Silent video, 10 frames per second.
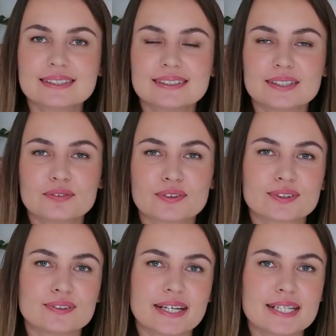this is it for
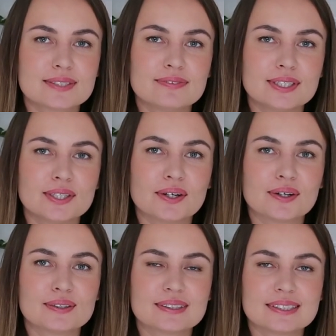today's video.